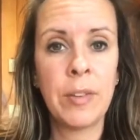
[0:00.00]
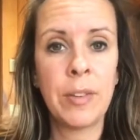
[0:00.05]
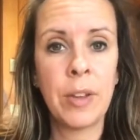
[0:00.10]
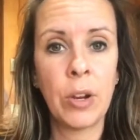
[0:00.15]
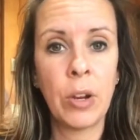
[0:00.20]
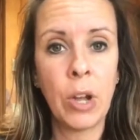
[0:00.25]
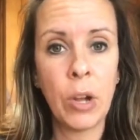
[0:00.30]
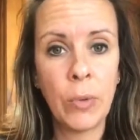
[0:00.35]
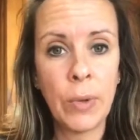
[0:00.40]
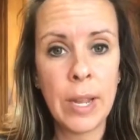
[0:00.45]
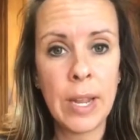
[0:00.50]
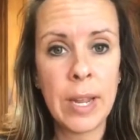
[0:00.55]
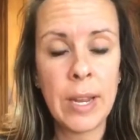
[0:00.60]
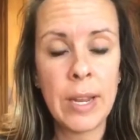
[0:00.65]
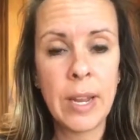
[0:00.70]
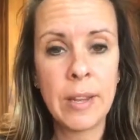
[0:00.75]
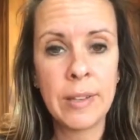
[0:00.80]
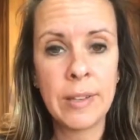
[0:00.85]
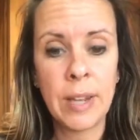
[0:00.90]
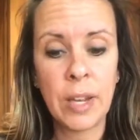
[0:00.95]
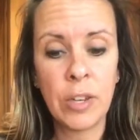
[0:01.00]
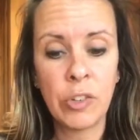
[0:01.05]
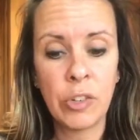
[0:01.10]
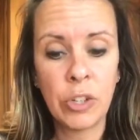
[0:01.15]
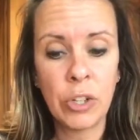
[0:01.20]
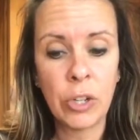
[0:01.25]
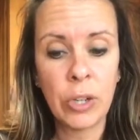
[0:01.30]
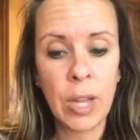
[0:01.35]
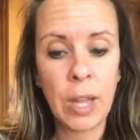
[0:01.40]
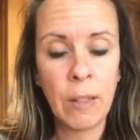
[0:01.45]
So go in, set
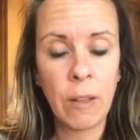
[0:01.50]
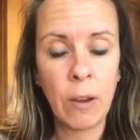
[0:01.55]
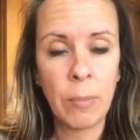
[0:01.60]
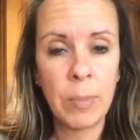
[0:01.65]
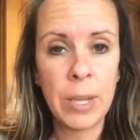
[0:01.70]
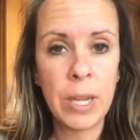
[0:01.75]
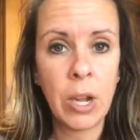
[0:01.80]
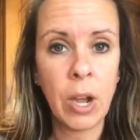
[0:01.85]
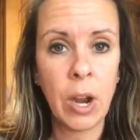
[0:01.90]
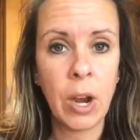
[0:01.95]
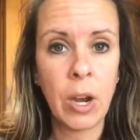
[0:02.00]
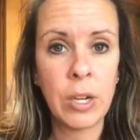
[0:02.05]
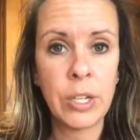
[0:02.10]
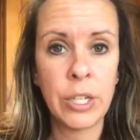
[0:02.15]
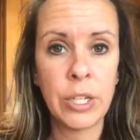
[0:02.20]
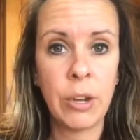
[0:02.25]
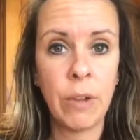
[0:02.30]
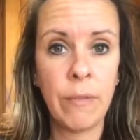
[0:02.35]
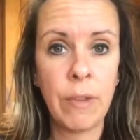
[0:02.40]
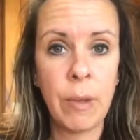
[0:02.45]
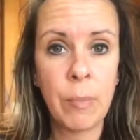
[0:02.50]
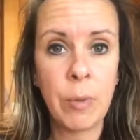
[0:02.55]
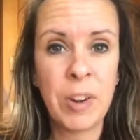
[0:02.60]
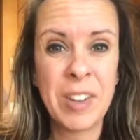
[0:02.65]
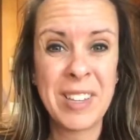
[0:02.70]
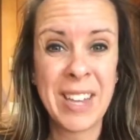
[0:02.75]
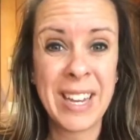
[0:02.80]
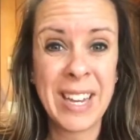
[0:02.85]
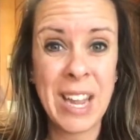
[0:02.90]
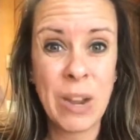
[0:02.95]
your LRP cart to November
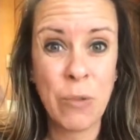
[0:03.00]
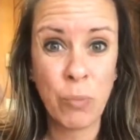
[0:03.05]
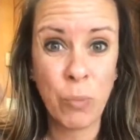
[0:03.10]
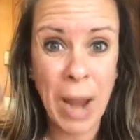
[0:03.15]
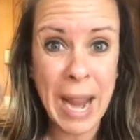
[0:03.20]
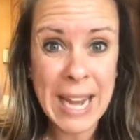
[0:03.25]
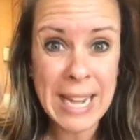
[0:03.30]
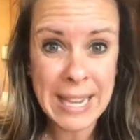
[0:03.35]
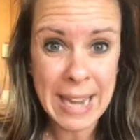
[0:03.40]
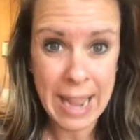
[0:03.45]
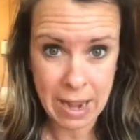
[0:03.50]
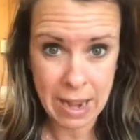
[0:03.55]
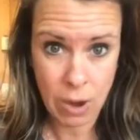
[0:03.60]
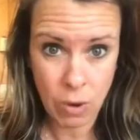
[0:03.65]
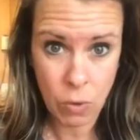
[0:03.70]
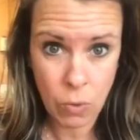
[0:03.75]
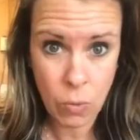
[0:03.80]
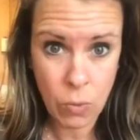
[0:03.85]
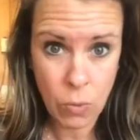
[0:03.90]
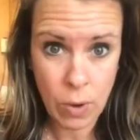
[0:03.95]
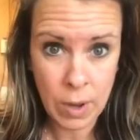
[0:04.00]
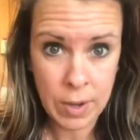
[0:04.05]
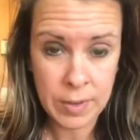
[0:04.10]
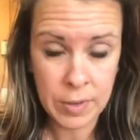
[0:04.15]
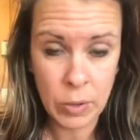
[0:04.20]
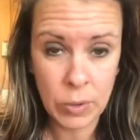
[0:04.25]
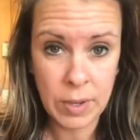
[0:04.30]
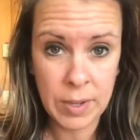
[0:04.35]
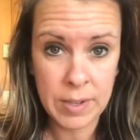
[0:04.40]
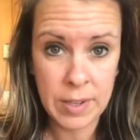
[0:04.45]
2nd right now, as
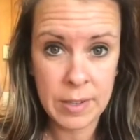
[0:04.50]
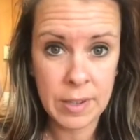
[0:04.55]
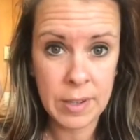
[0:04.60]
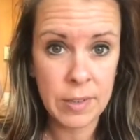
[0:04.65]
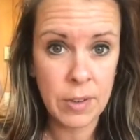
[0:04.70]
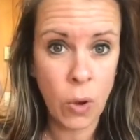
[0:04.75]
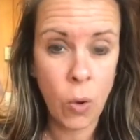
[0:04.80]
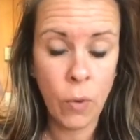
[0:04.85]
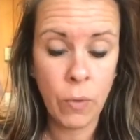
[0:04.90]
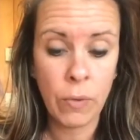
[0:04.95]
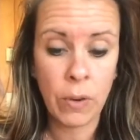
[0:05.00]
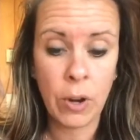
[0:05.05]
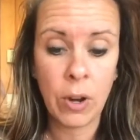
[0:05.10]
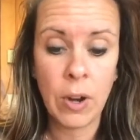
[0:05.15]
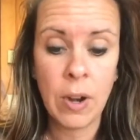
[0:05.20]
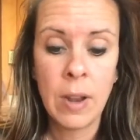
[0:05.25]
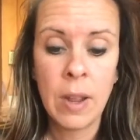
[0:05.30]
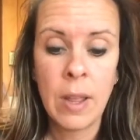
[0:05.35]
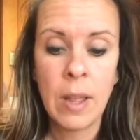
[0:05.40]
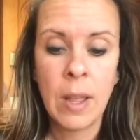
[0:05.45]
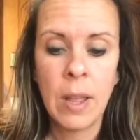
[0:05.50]
soon as this is over,